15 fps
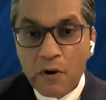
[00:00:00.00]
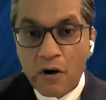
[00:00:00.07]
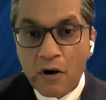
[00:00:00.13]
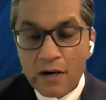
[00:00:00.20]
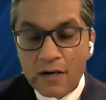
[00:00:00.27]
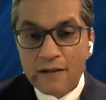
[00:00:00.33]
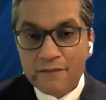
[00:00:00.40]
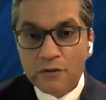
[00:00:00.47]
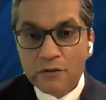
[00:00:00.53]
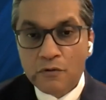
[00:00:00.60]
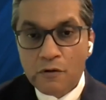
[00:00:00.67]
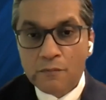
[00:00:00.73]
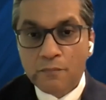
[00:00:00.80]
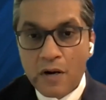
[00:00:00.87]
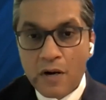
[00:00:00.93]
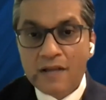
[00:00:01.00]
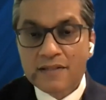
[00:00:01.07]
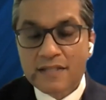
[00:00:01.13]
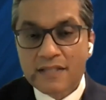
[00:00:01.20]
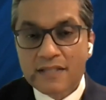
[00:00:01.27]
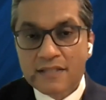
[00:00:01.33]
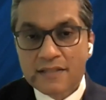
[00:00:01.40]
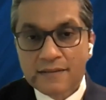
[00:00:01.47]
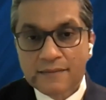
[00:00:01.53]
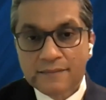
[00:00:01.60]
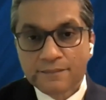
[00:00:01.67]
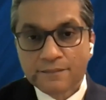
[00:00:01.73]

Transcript: part of the whole process.